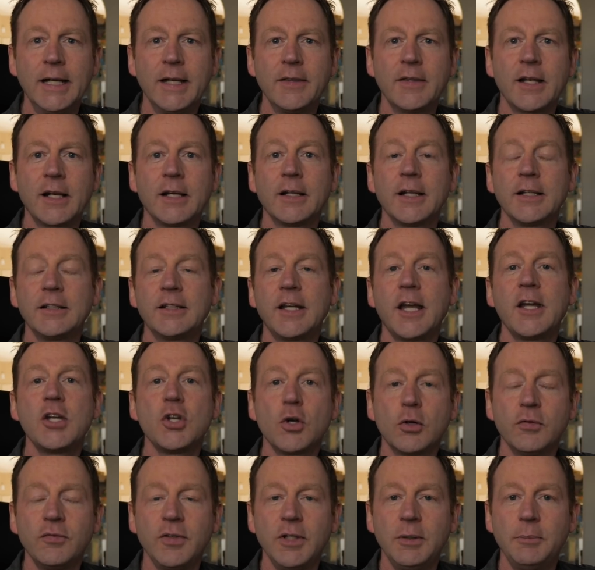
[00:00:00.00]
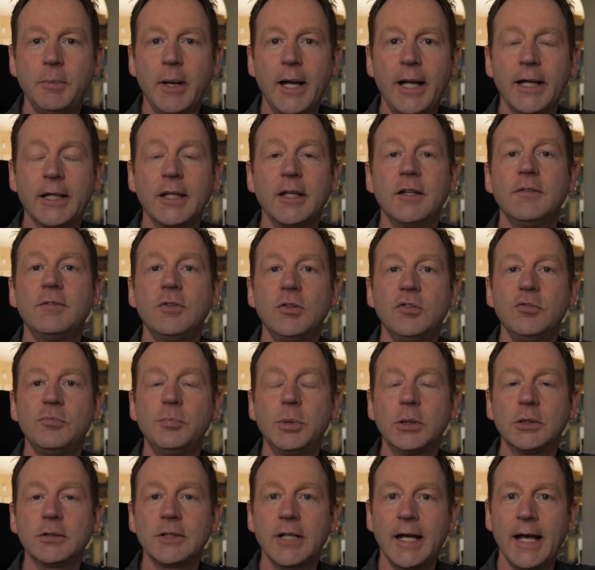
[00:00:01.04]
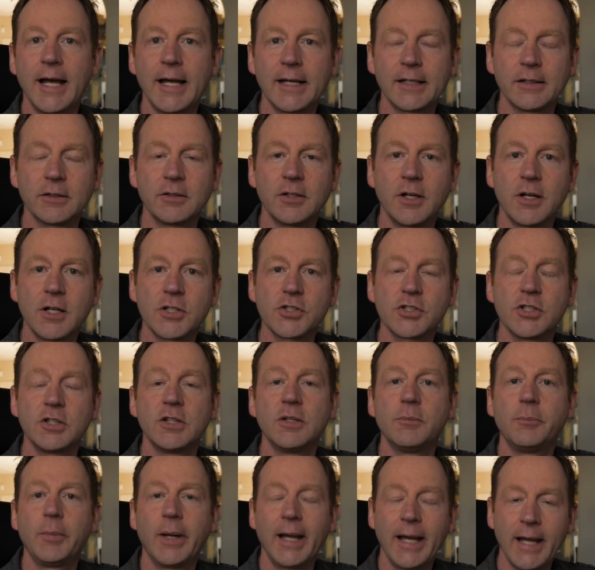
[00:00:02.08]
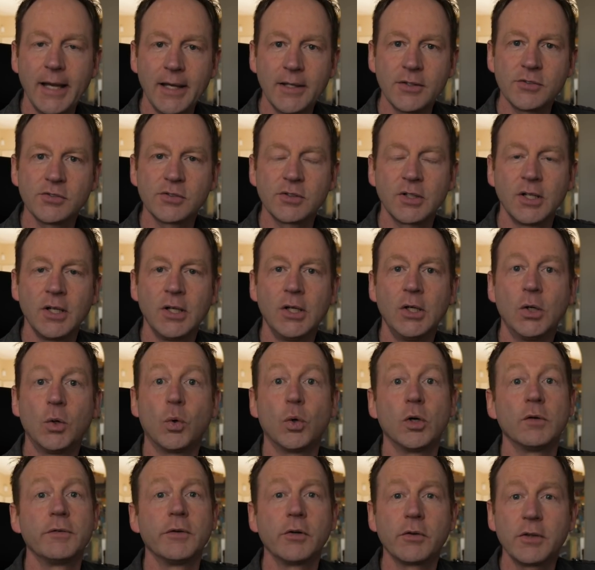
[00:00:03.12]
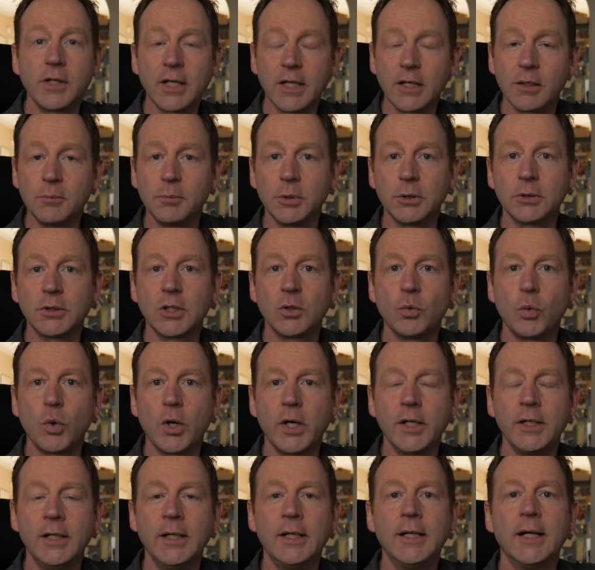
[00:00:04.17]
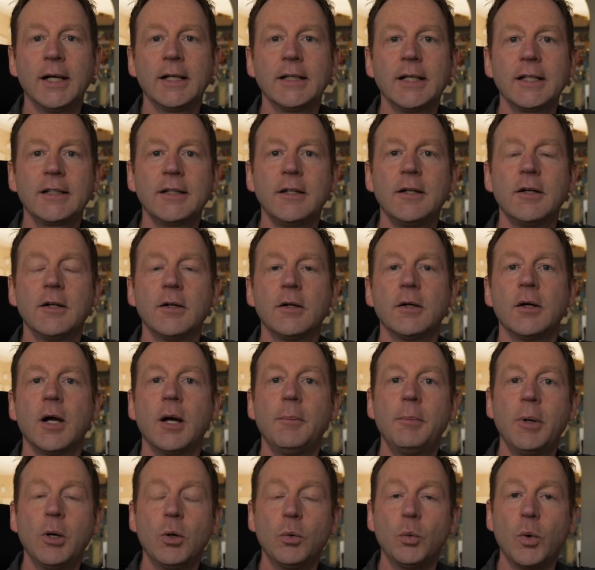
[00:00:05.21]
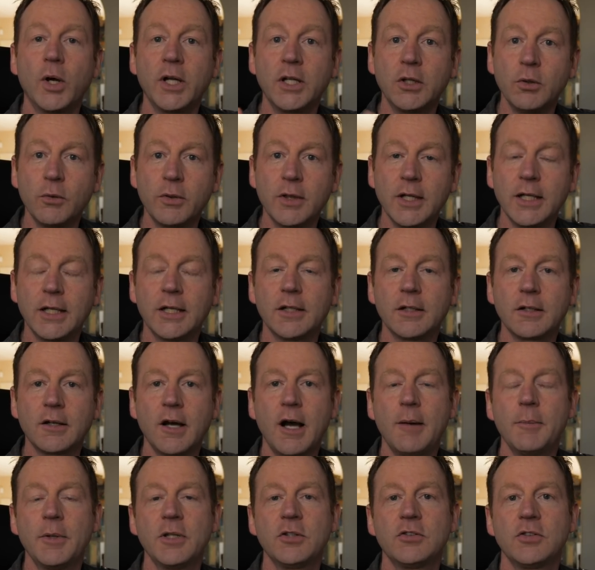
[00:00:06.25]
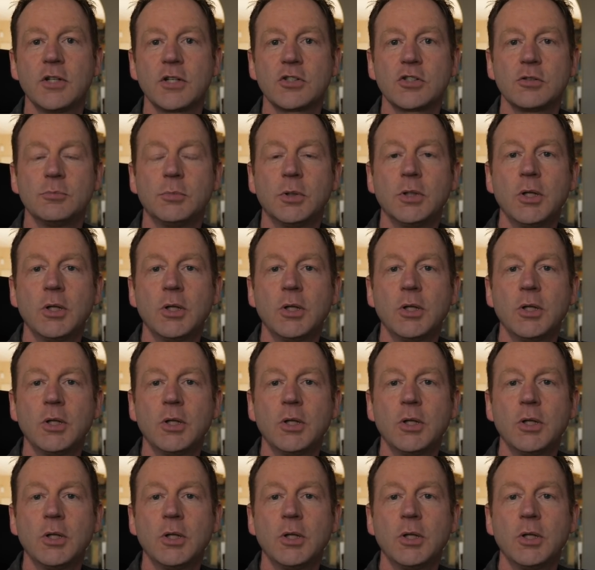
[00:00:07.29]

And then I'd like to get your feedback if you've built a Hackintosh in the past, or if you're thinking of building one, I'd like to hear about what you think in the comments section